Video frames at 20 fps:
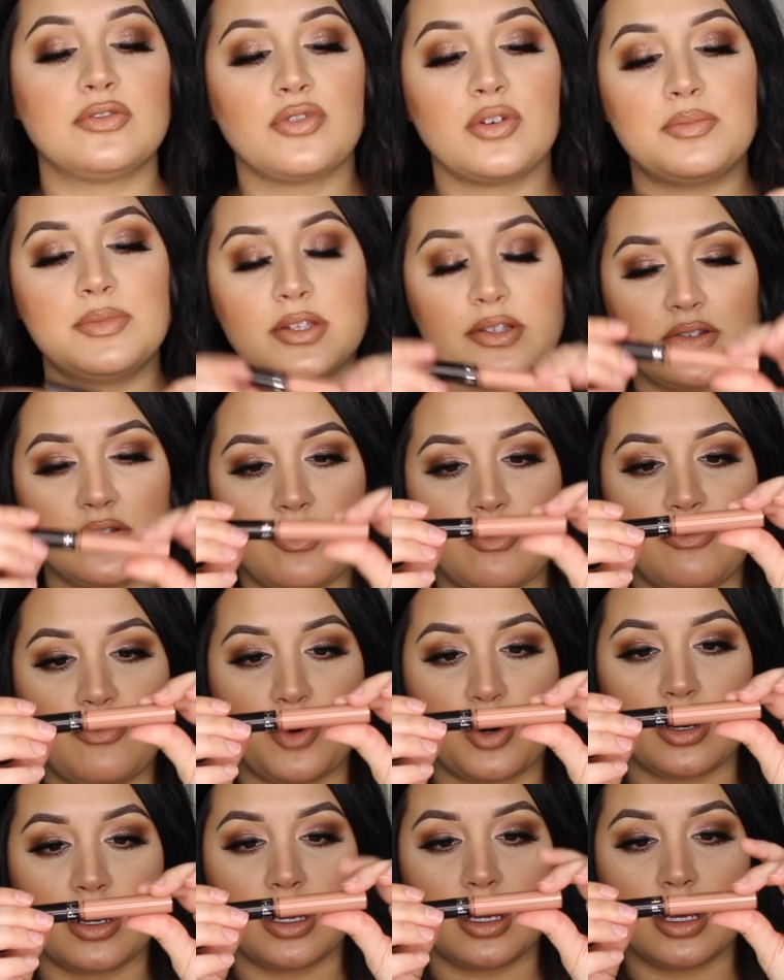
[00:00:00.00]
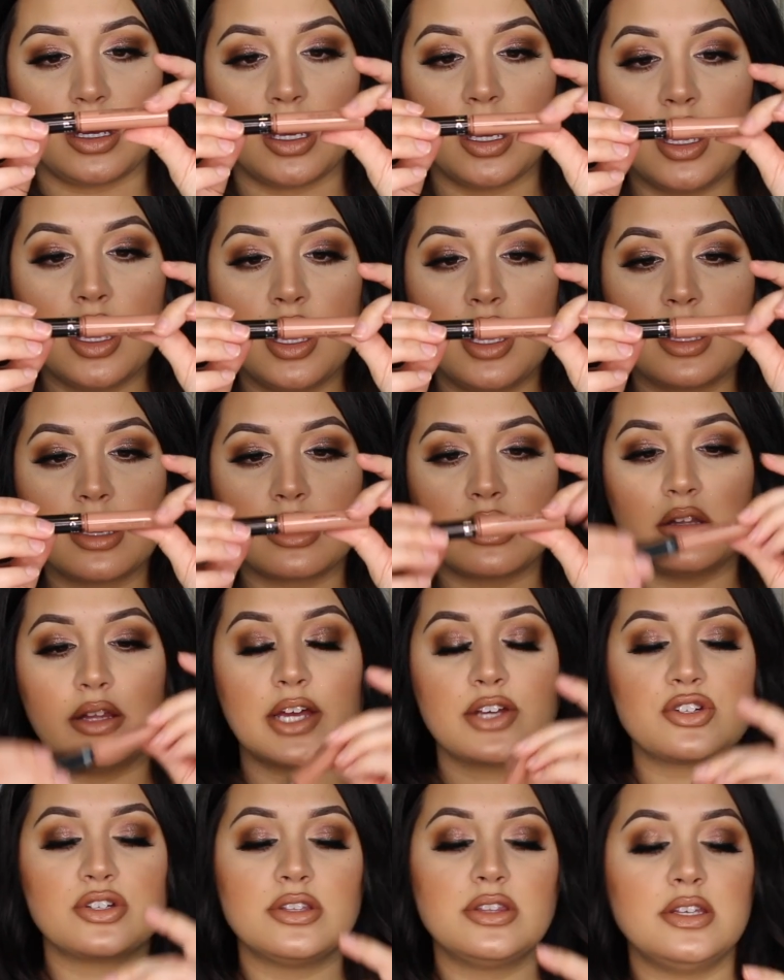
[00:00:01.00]
It's from the Sephora
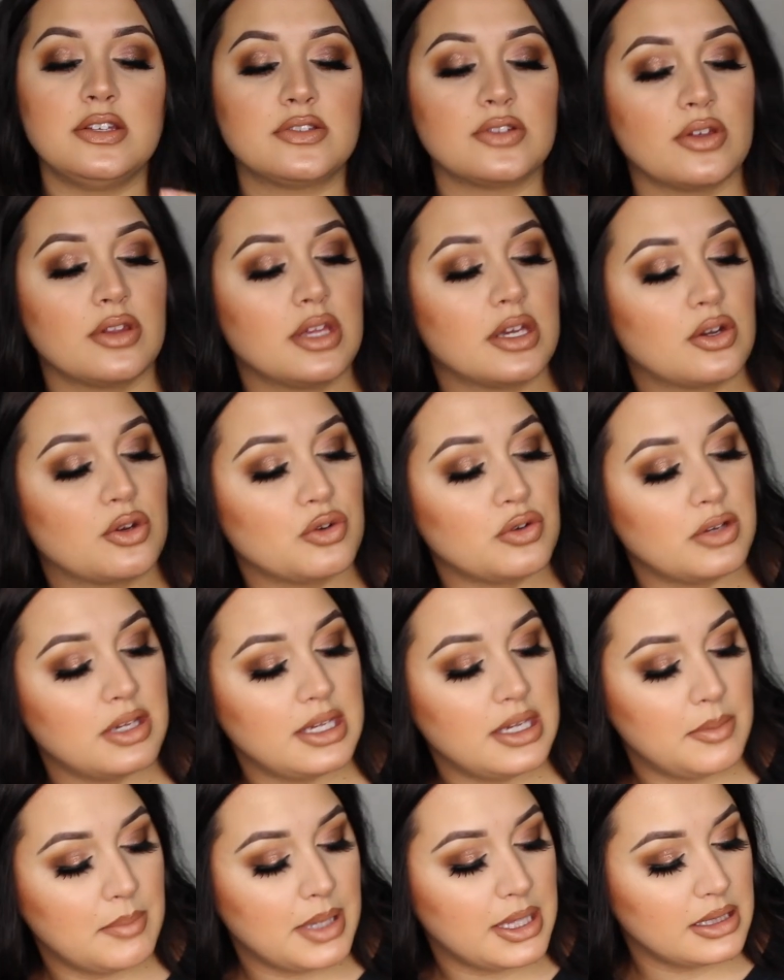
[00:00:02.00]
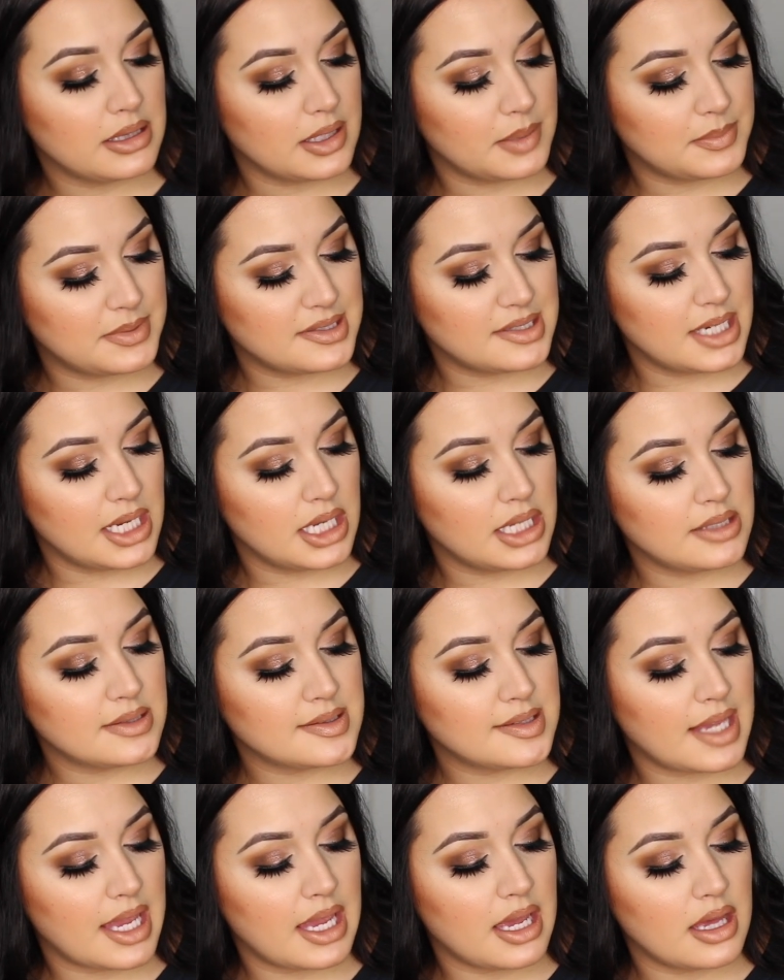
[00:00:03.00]
collection. These are the cream lip
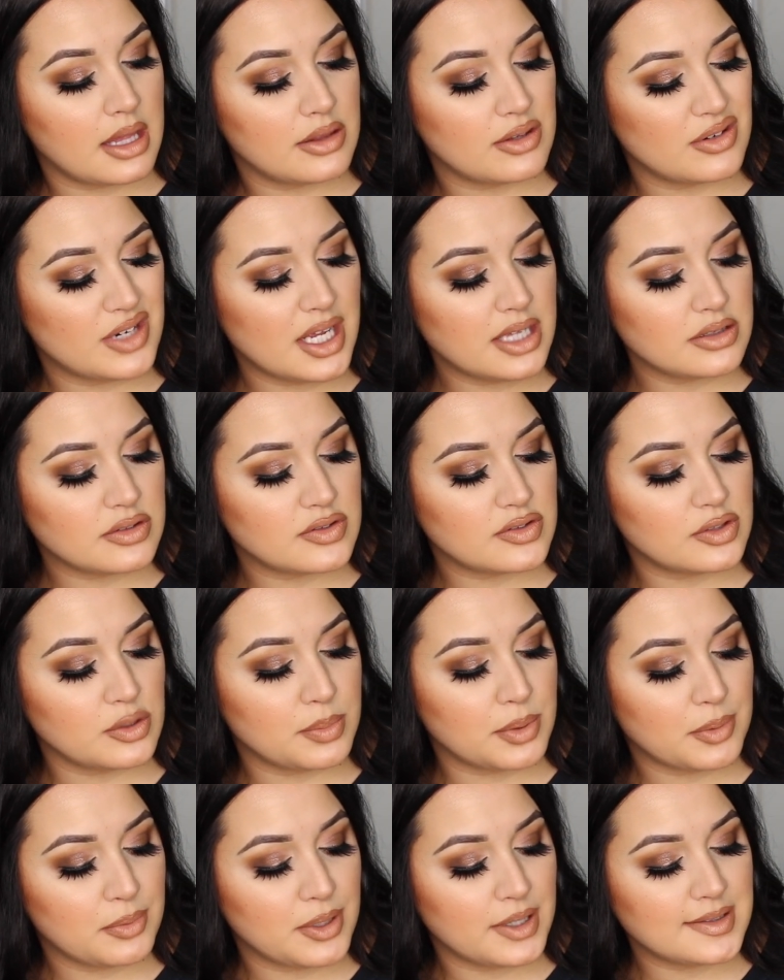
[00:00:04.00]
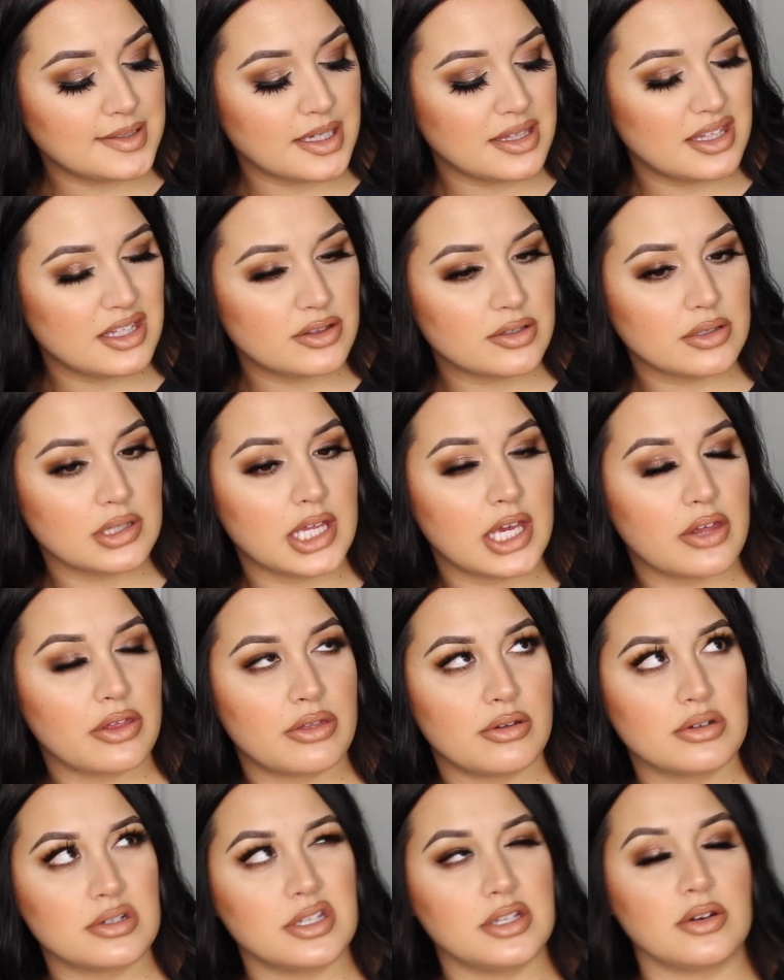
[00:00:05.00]
stains, and they're not super pricey. I think they're like
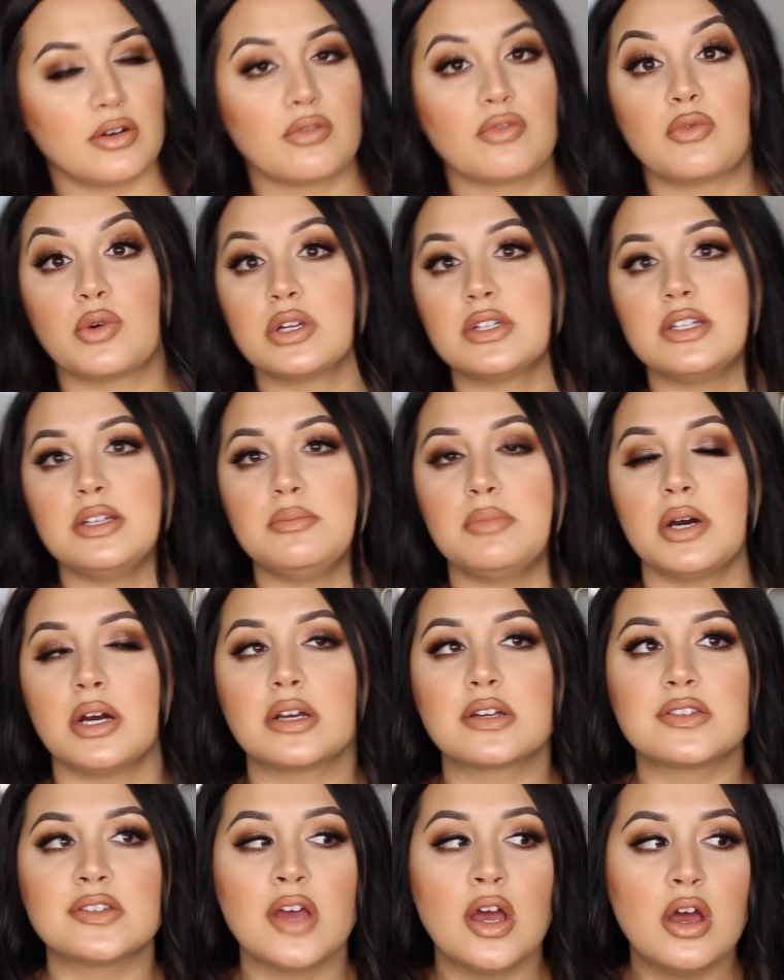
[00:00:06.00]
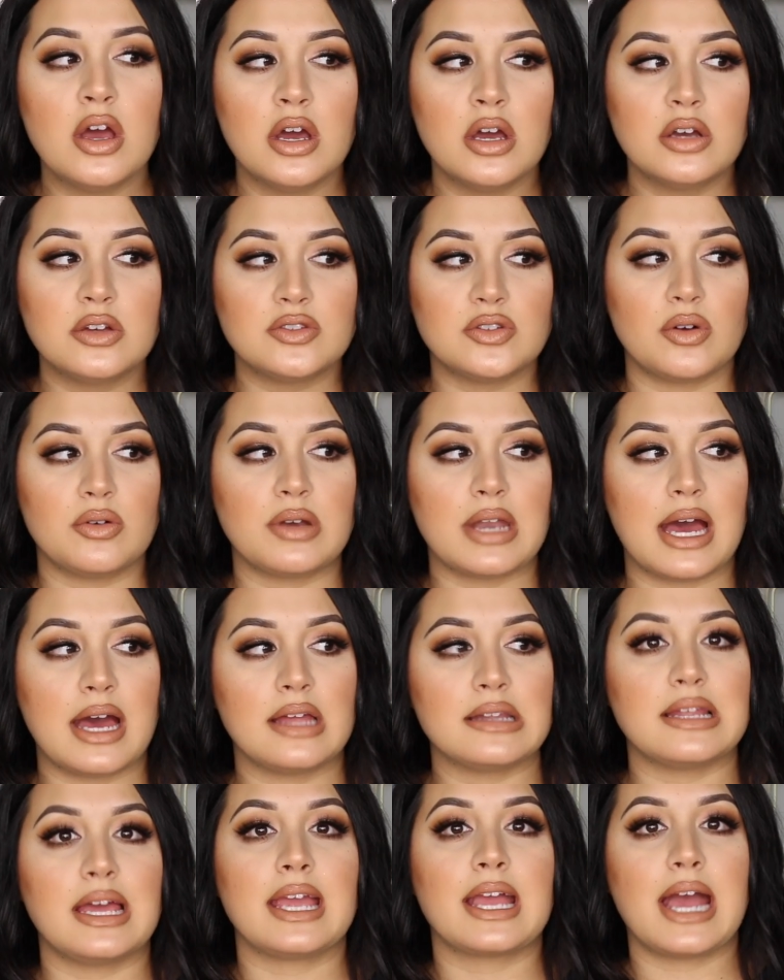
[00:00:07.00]
13 or 14 bucks, so
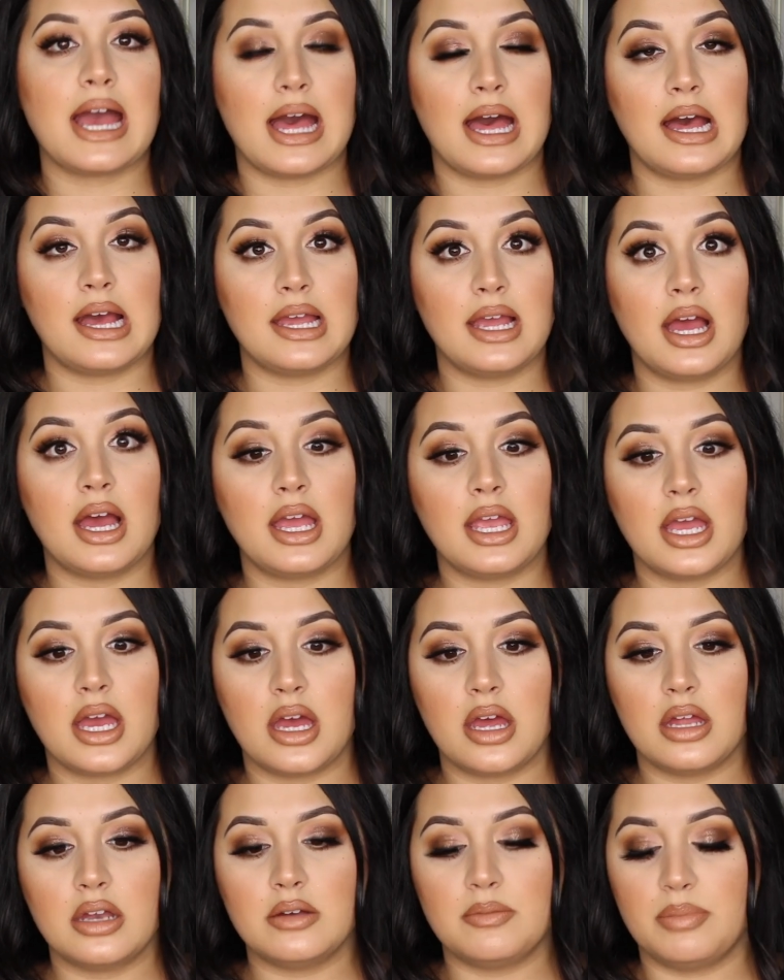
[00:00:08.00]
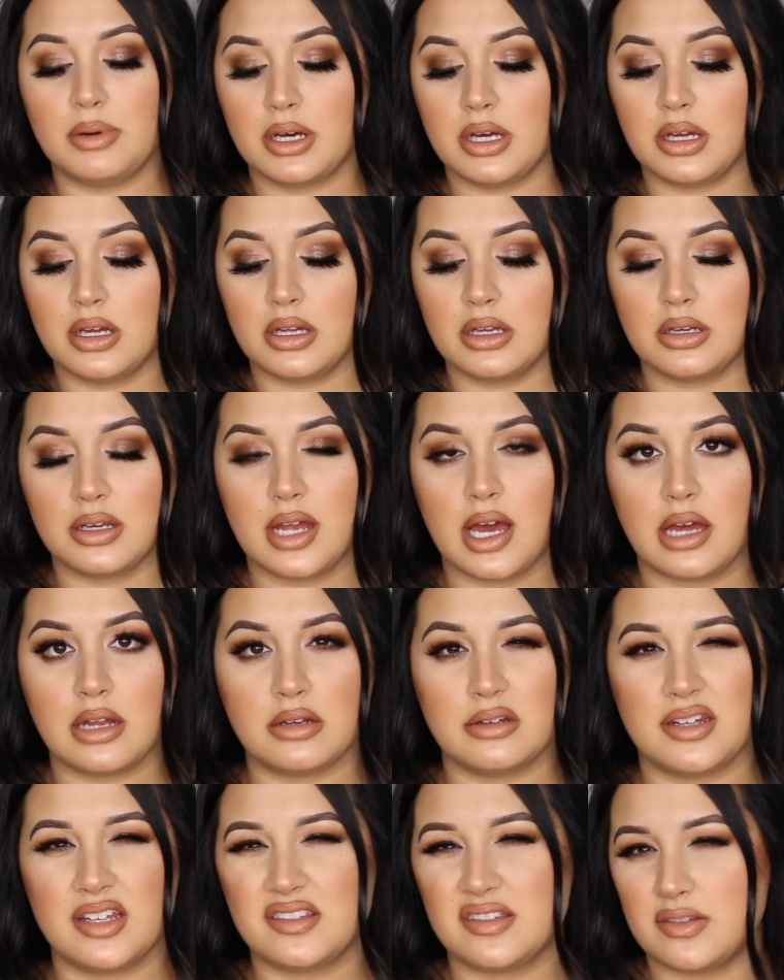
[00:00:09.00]
not like high, high end, but
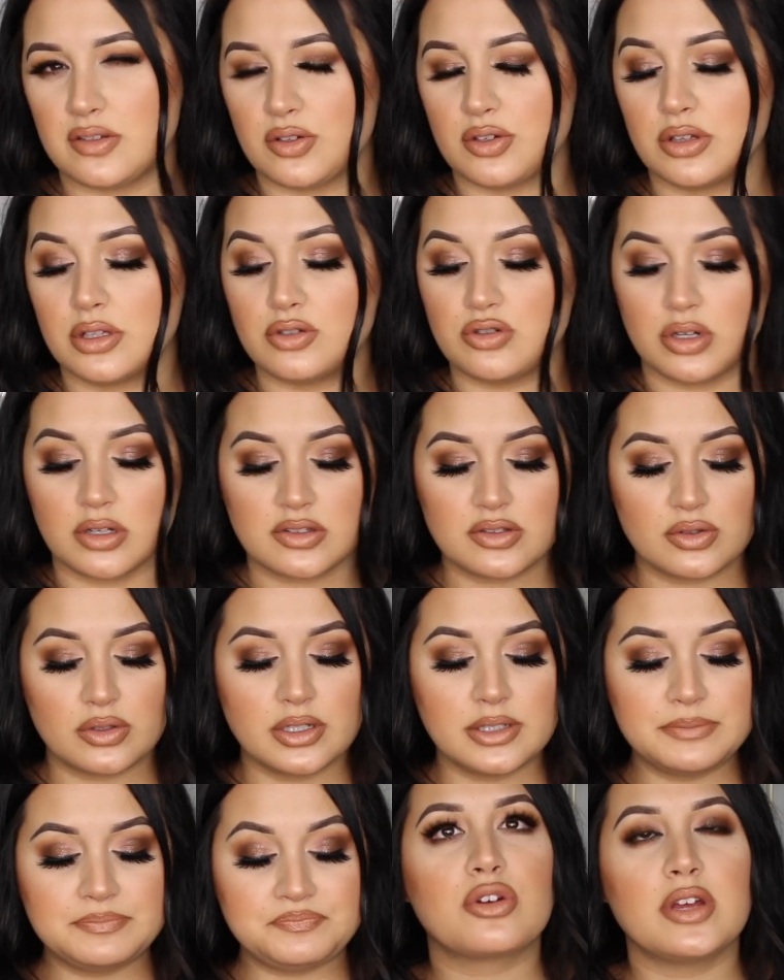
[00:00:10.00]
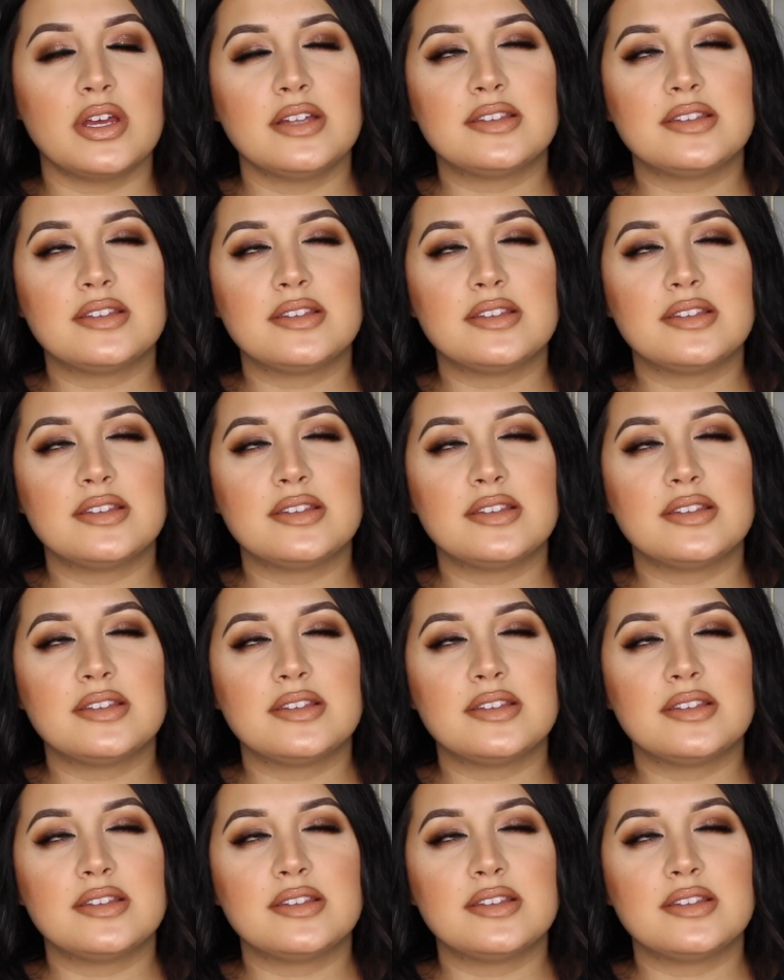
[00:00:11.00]
not necessarily drugstore.